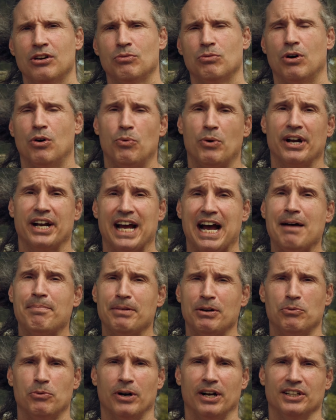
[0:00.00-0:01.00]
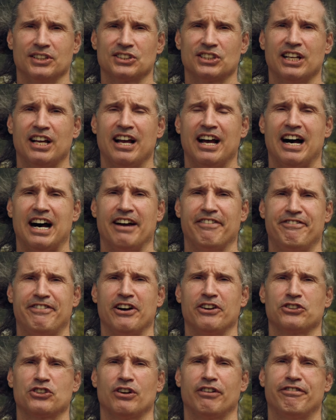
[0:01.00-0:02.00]
Well, what happened was I
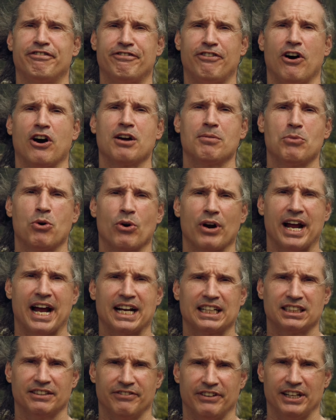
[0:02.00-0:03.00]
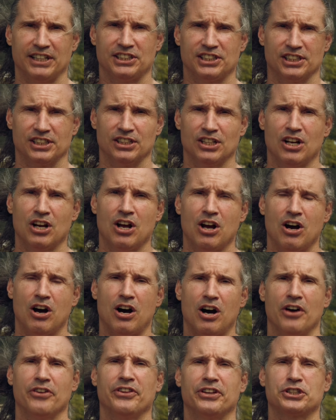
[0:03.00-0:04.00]
felt far more activation
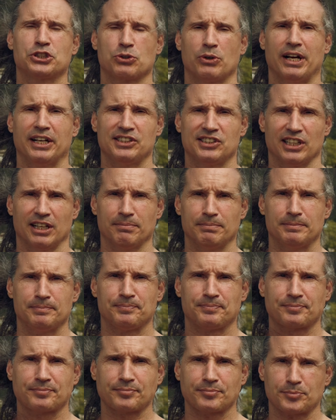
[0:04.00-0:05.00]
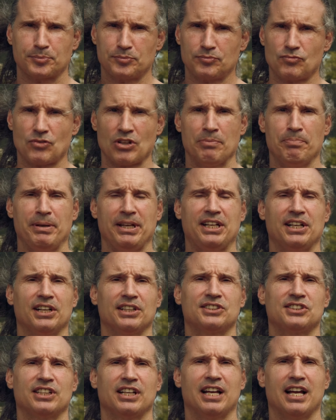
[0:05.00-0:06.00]
on the tricep
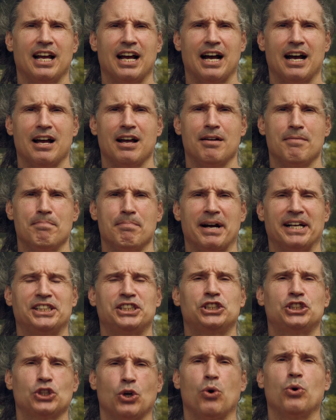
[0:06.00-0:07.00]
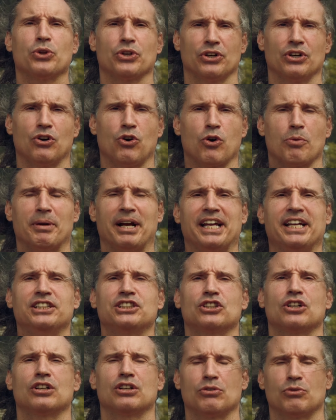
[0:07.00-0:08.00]
because my shoulder, or my
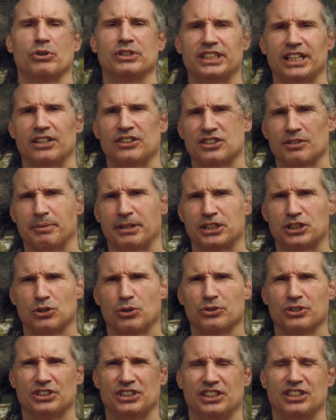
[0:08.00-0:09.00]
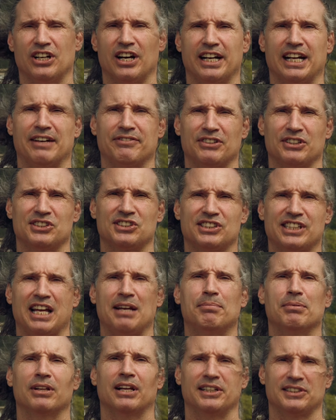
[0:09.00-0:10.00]
internal rotators of my shoulder, did not have to
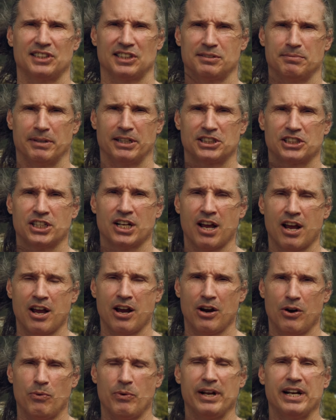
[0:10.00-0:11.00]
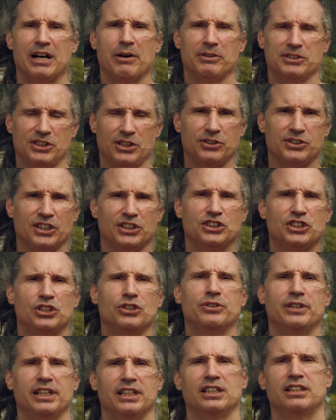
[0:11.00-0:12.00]
stabilize as much when I was using
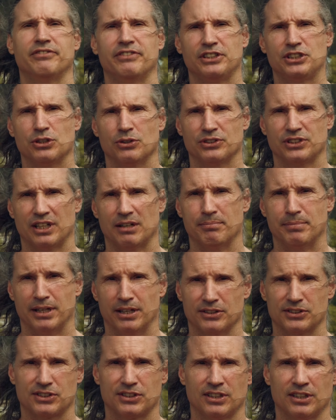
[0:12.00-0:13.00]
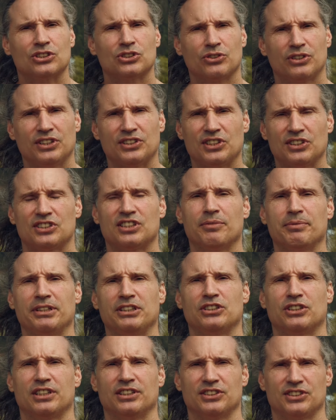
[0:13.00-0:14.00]
two individual dumbbells. So this is something
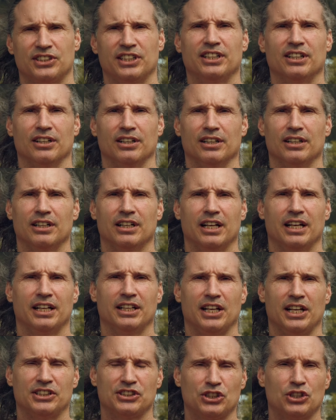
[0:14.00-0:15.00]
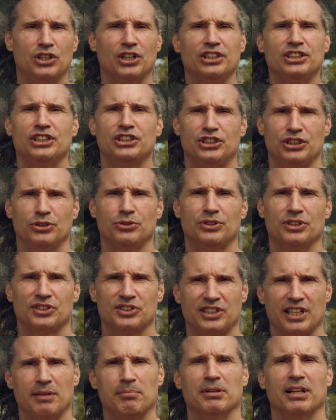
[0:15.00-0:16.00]
to consider. It's good to do the
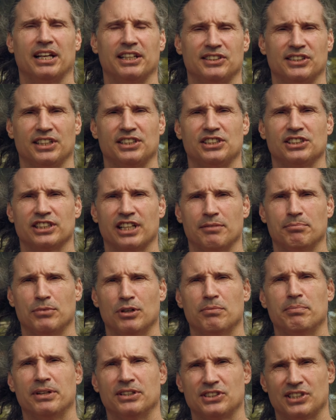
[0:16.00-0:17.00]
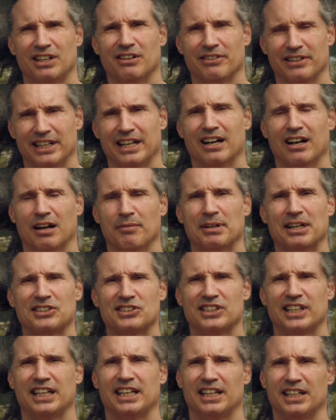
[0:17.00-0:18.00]
stabilization type movements here and there. I'm not
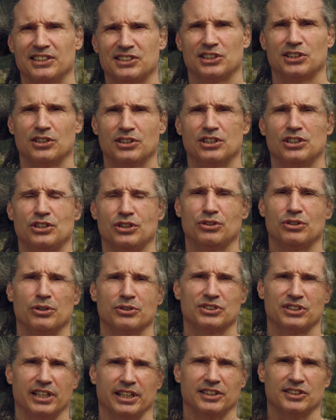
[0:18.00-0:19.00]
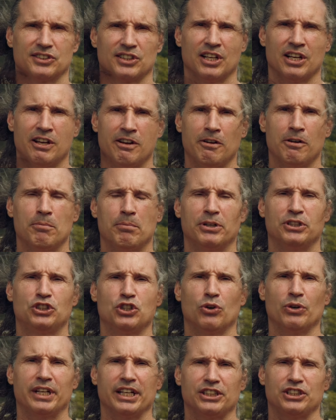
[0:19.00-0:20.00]
saying it isn't good to do those things, but
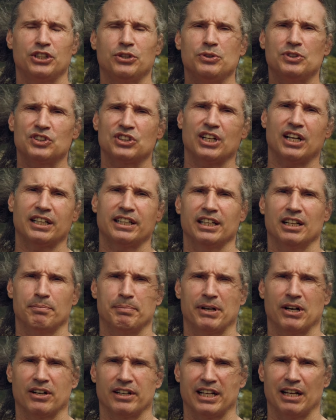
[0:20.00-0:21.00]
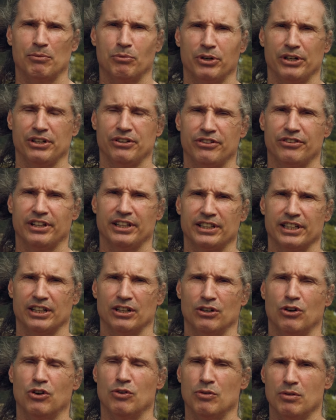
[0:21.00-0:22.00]
don't get too stuck in a paradigm where you think that,
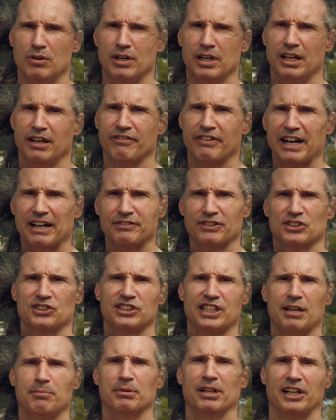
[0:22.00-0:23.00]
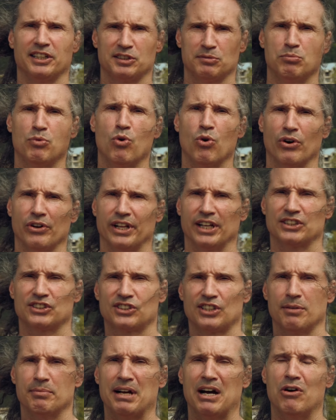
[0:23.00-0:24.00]
oh, if I have to stabilize more, that's
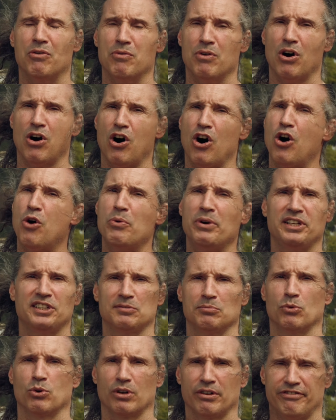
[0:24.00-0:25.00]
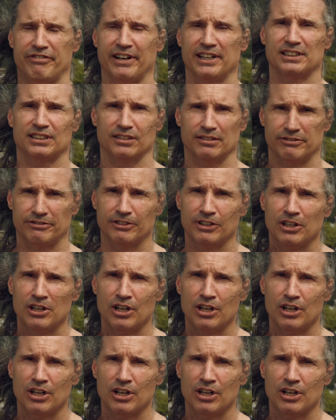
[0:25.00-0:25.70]
somehow always more effective